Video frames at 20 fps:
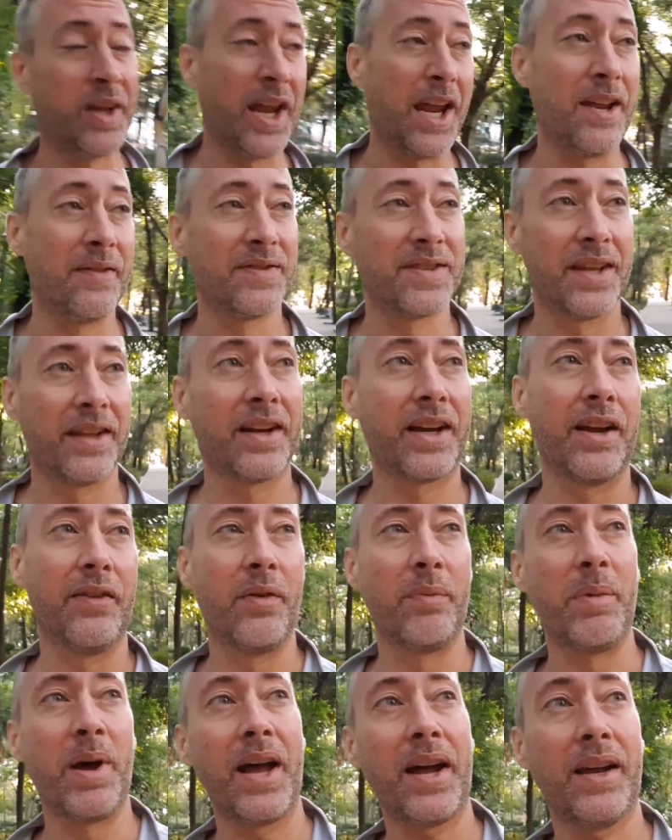came said they're
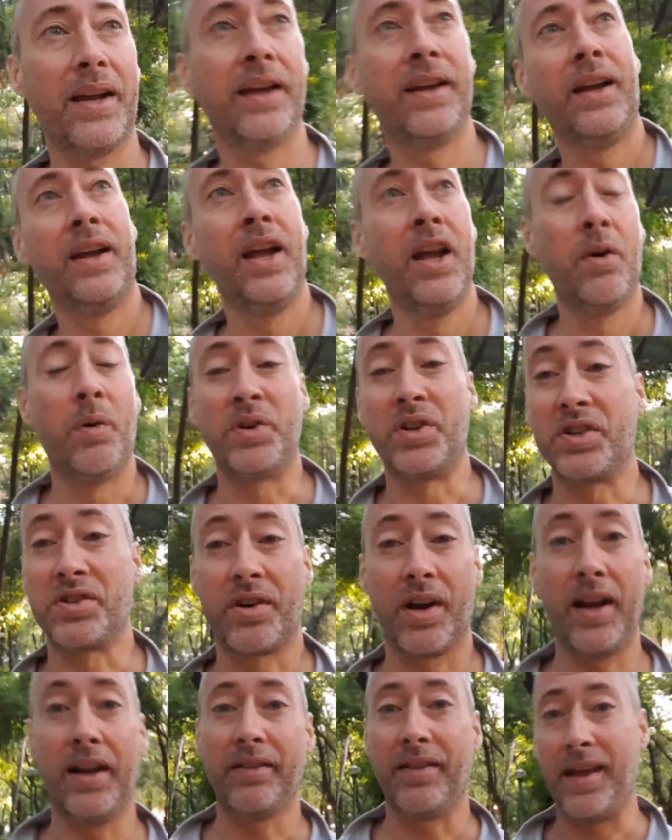coming back, which is
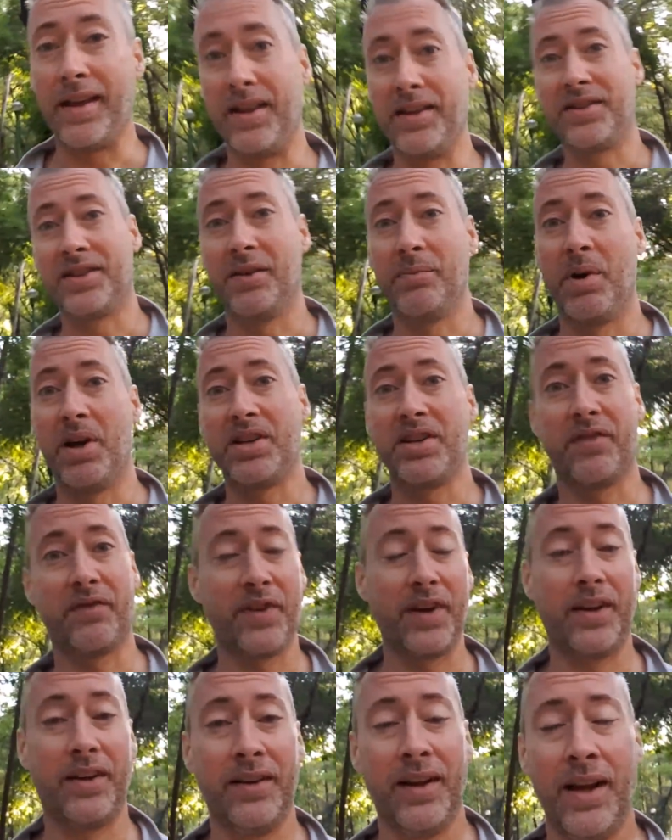great. Thank you so much. If
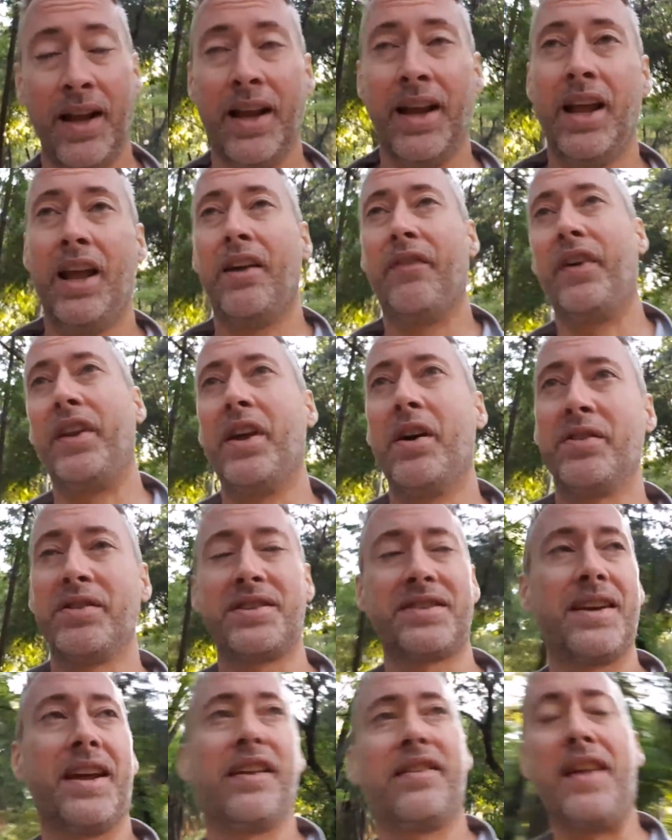I don't
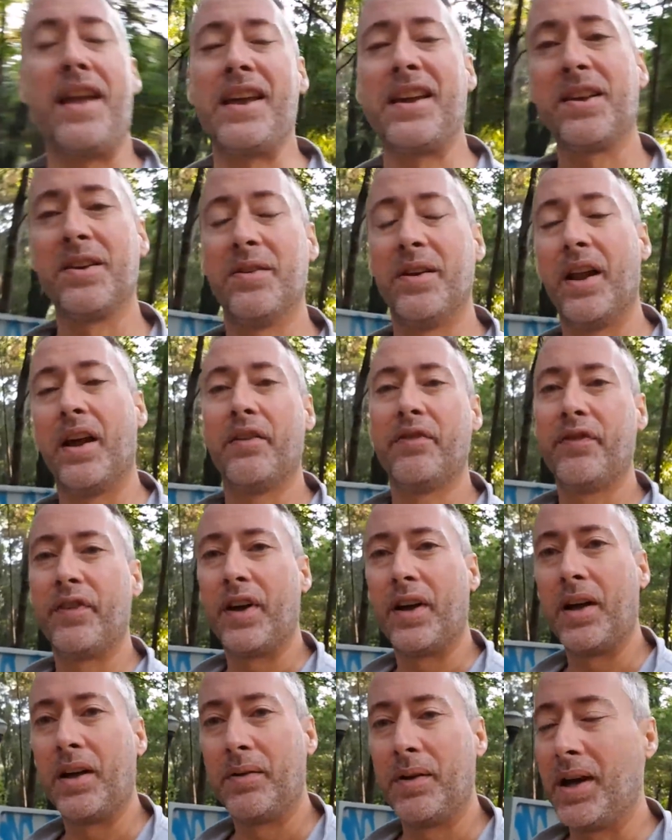say thank you enough,
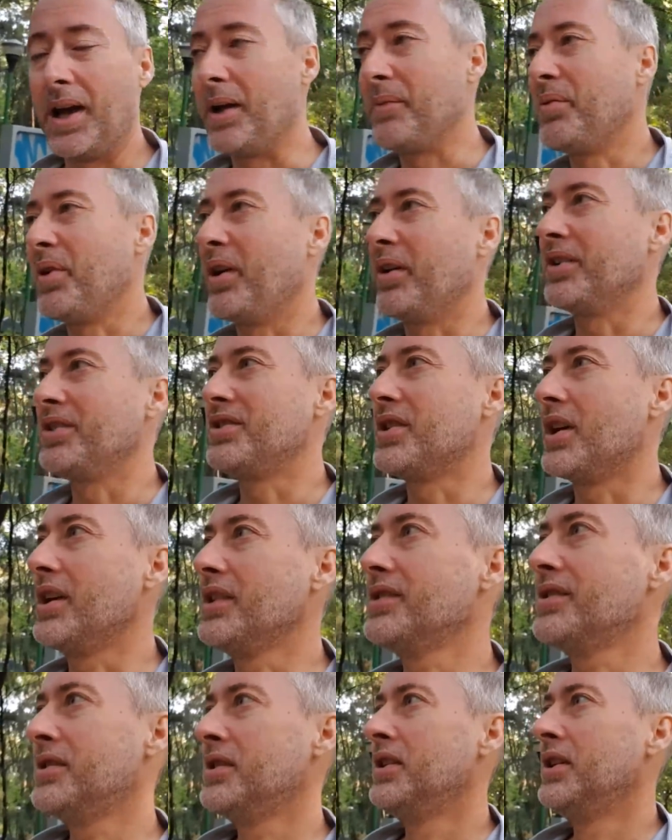I
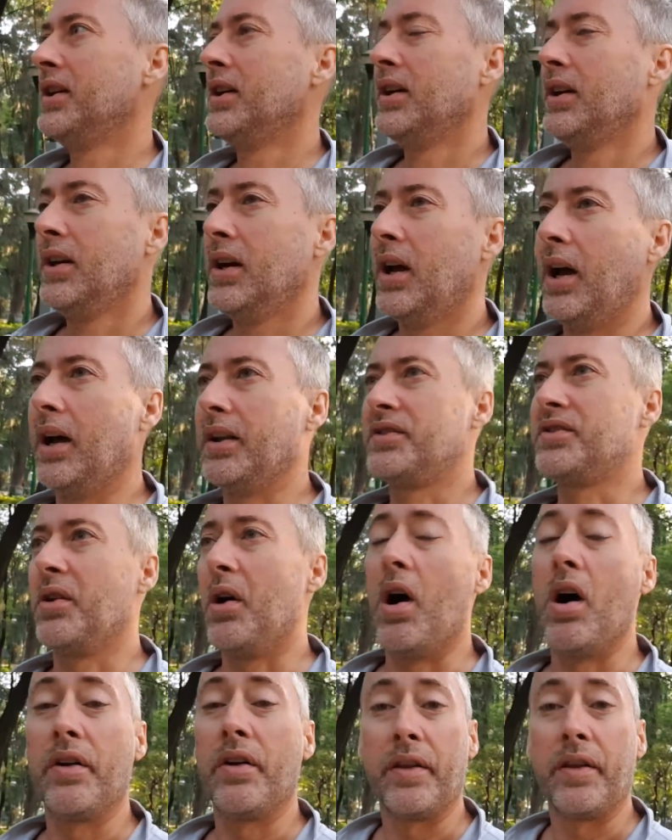apologize to
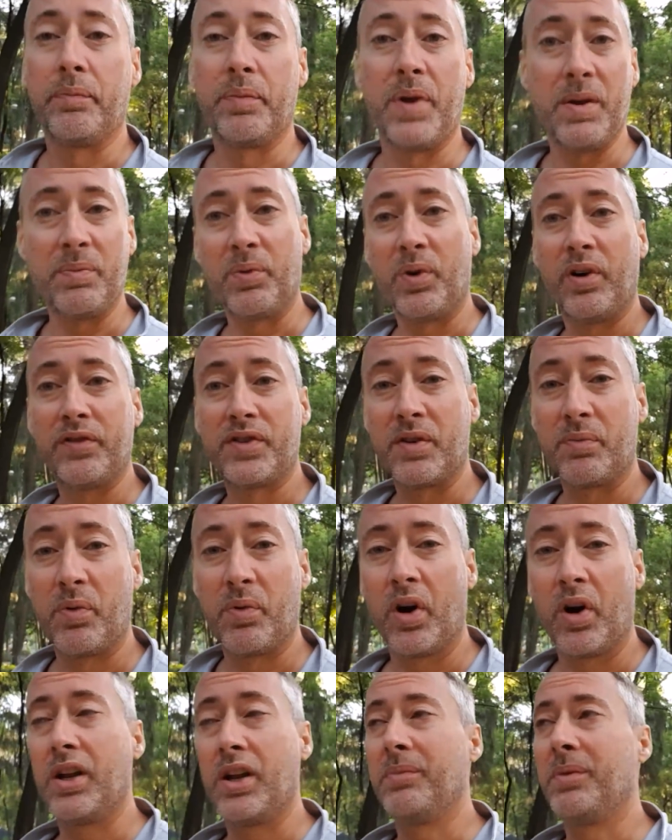all the people who have
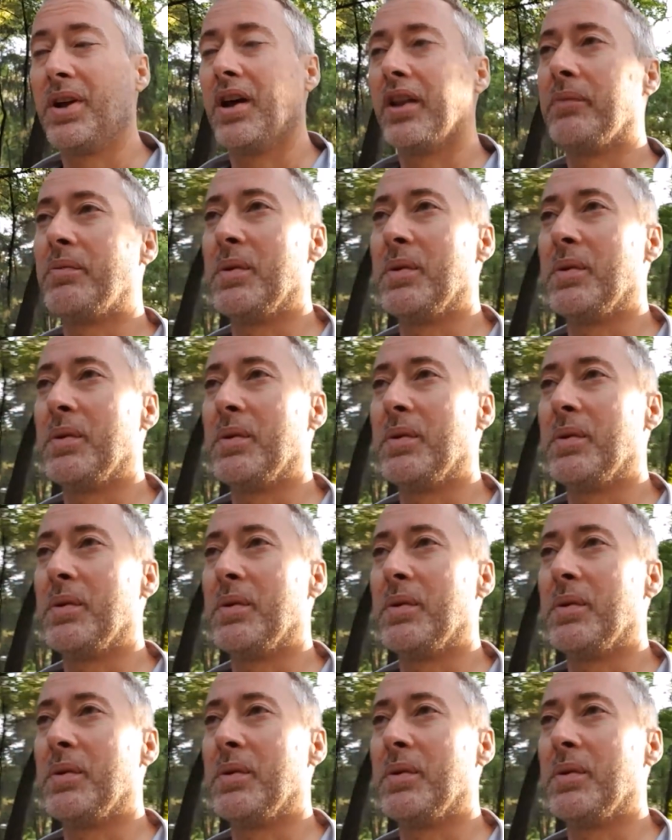supported me, all the